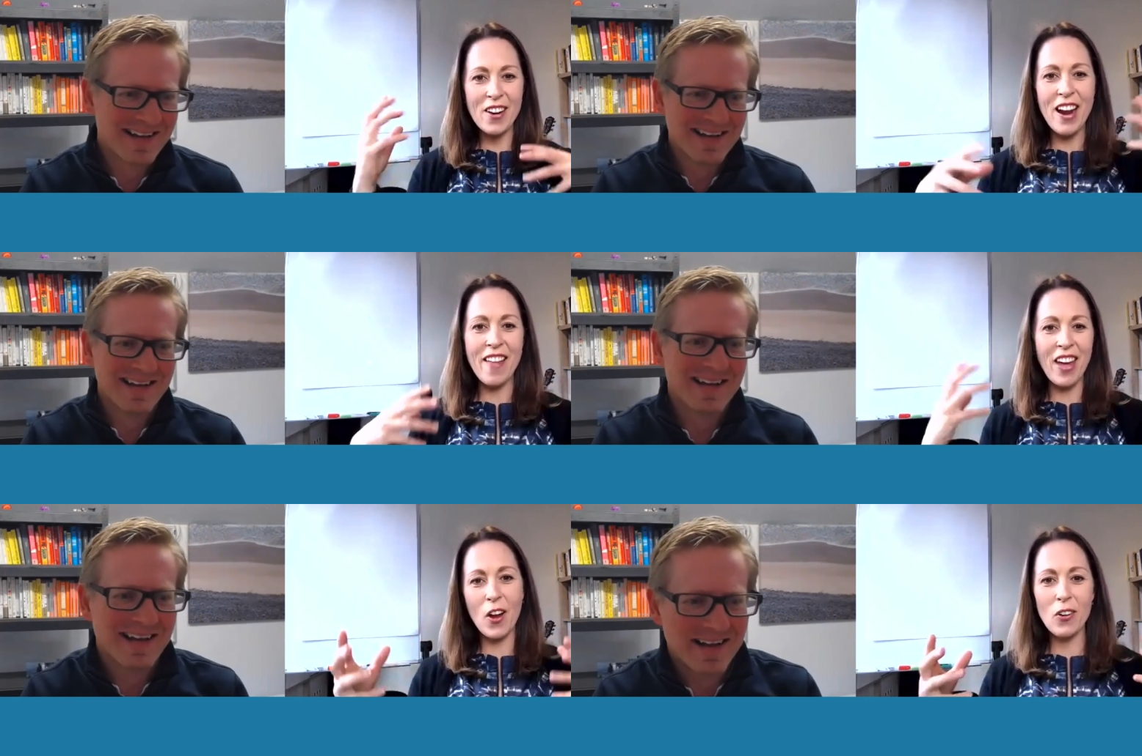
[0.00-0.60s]

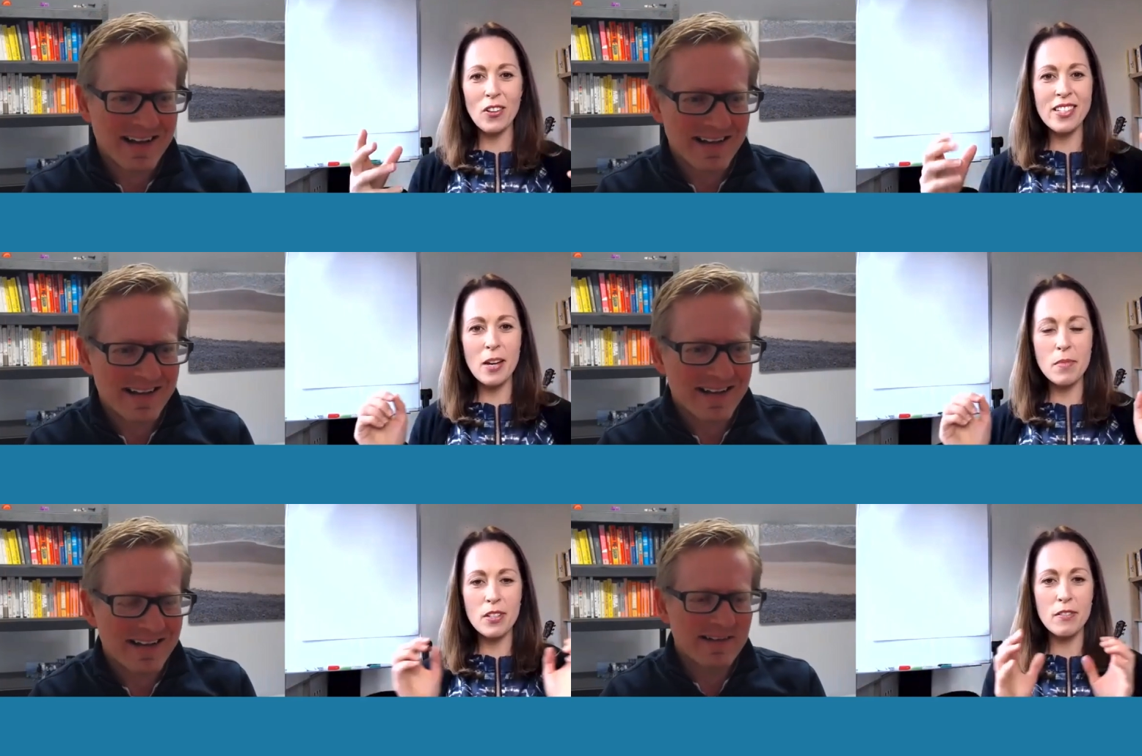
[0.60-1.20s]
Speaker 1: around that
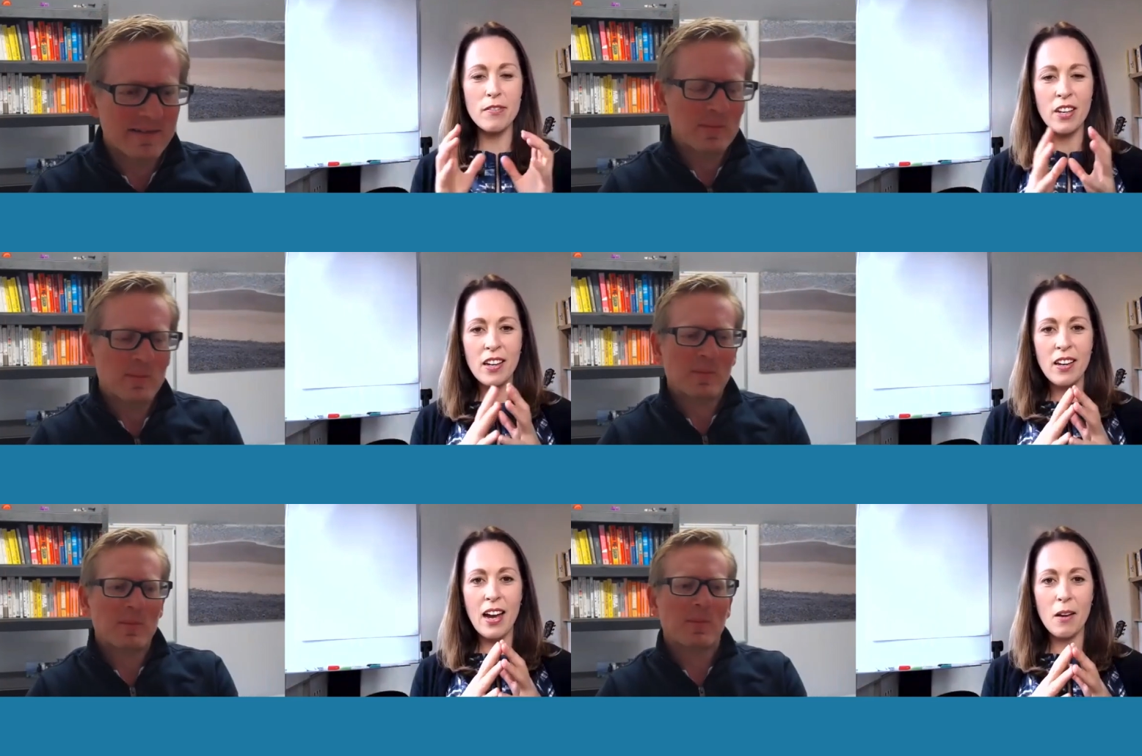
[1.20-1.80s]
concept of
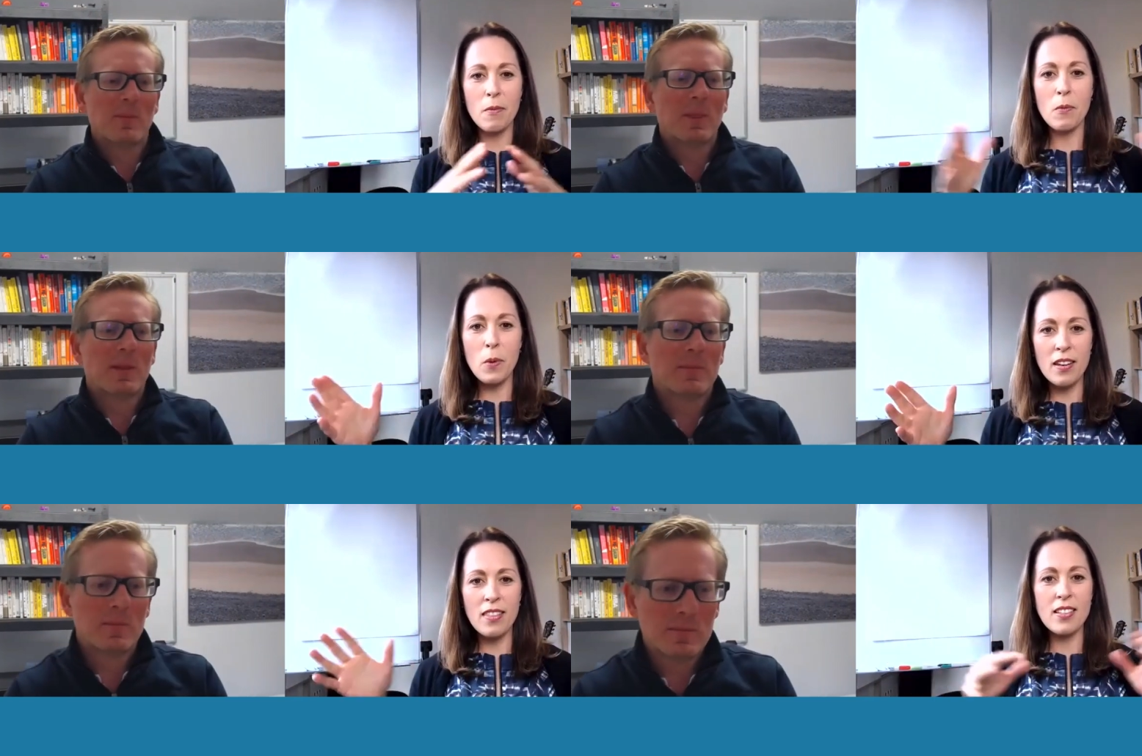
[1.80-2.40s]
um,
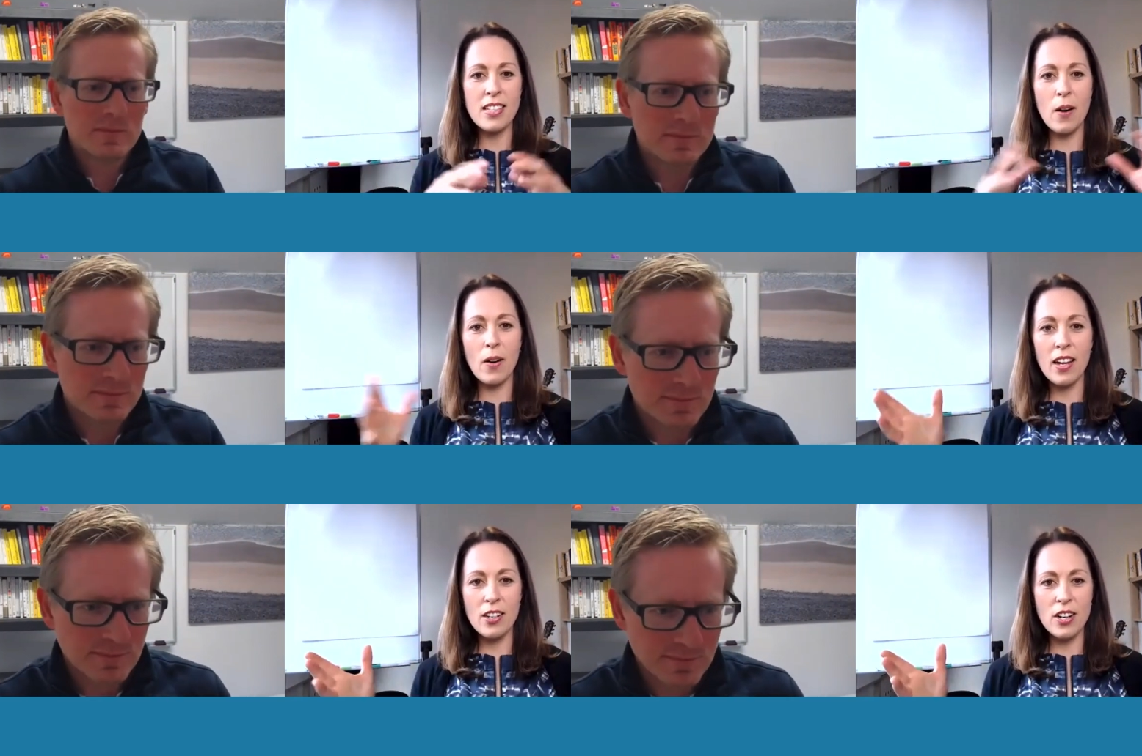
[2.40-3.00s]
width is how
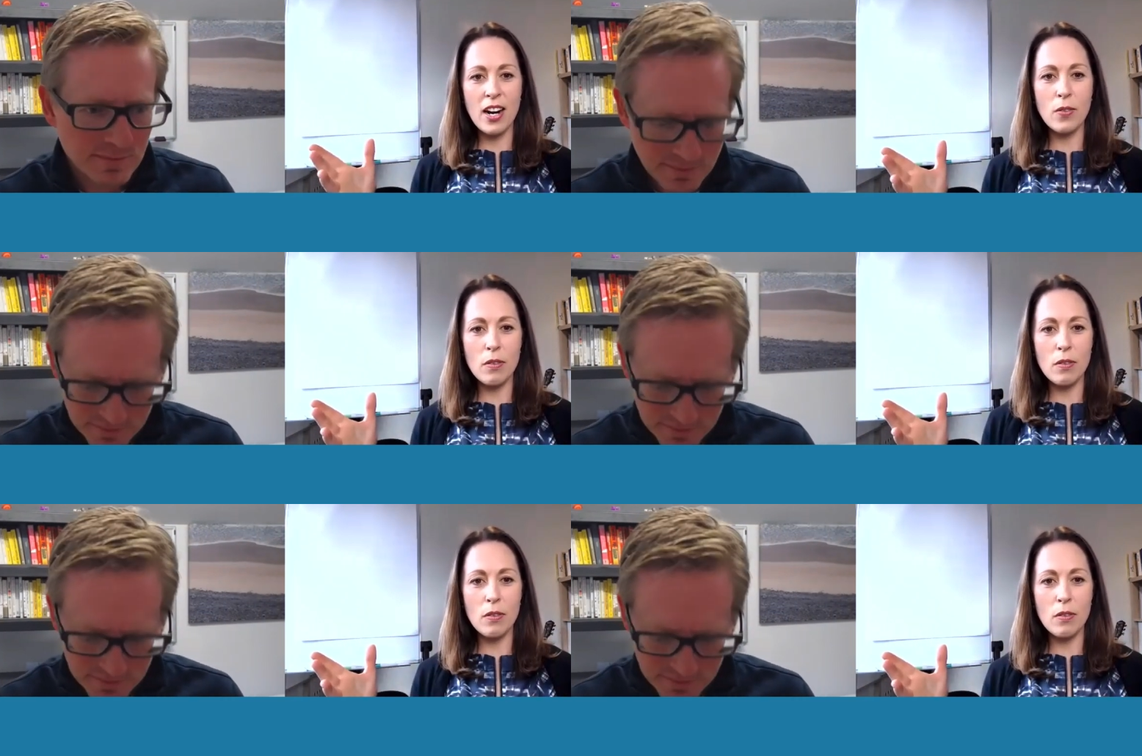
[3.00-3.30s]
I interact with